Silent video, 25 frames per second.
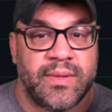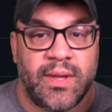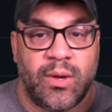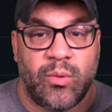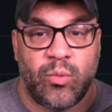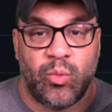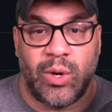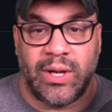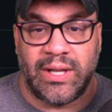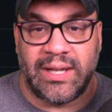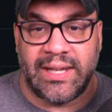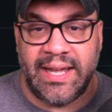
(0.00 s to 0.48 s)

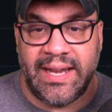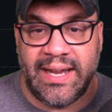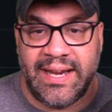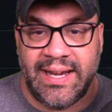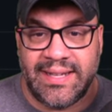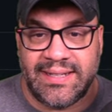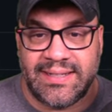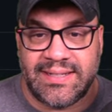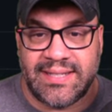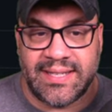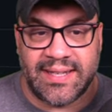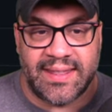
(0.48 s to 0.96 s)

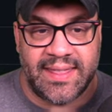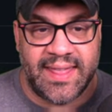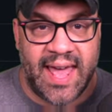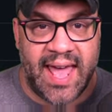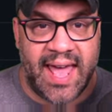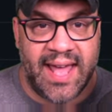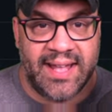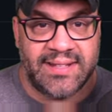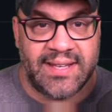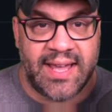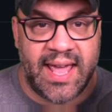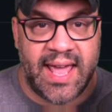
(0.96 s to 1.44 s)
related to
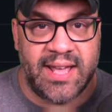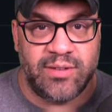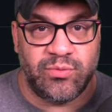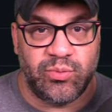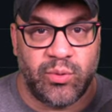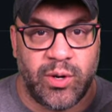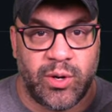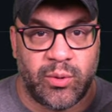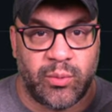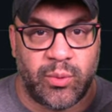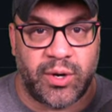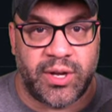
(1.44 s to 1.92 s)
that, as
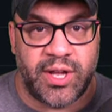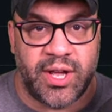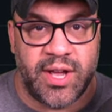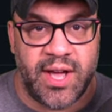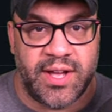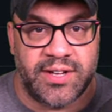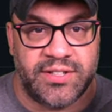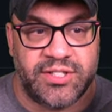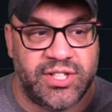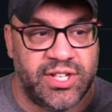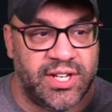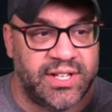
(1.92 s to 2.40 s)
we were working
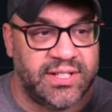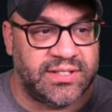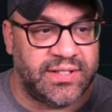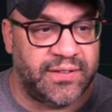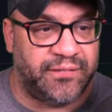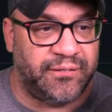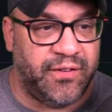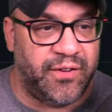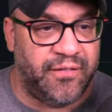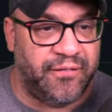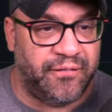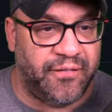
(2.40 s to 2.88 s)
on just a
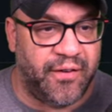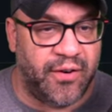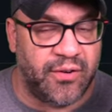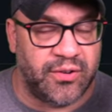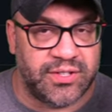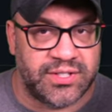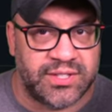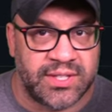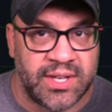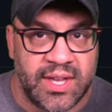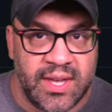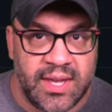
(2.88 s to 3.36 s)
few
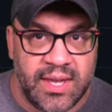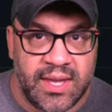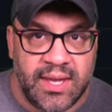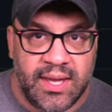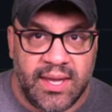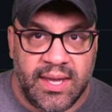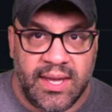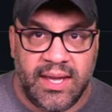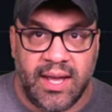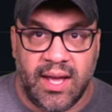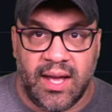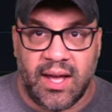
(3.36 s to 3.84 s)
folks
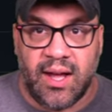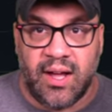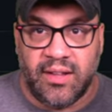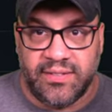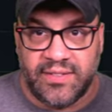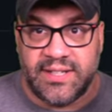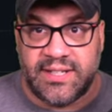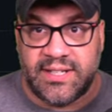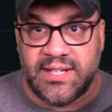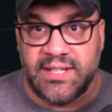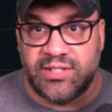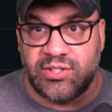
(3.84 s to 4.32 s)
on
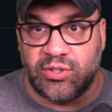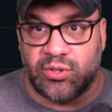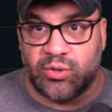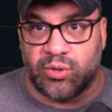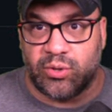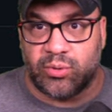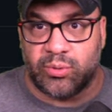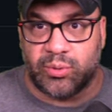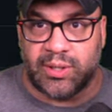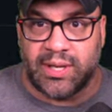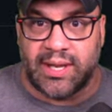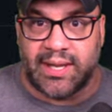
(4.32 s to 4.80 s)
the
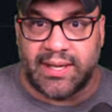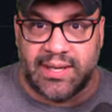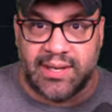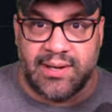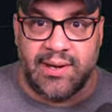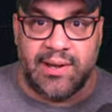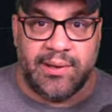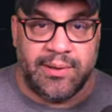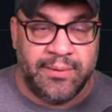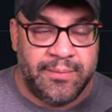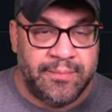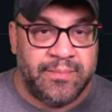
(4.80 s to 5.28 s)
Discord were like, you
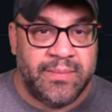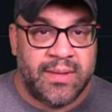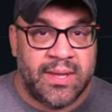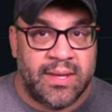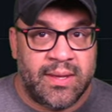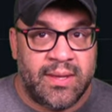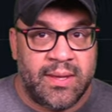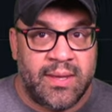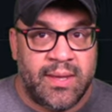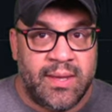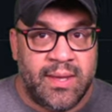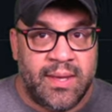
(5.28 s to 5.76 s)
know,
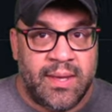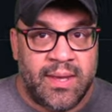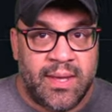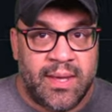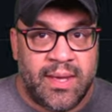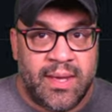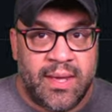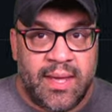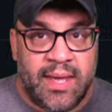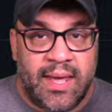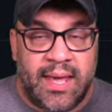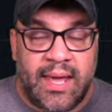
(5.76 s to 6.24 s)

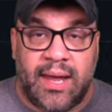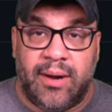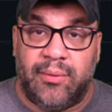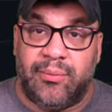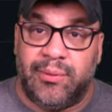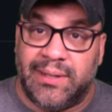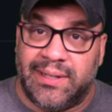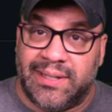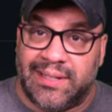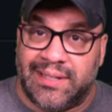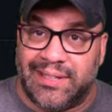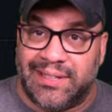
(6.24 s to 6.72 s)
it
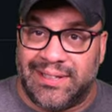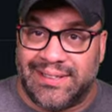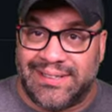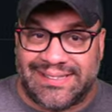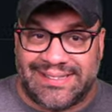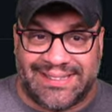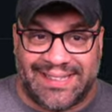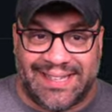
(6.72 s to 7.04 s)
really looks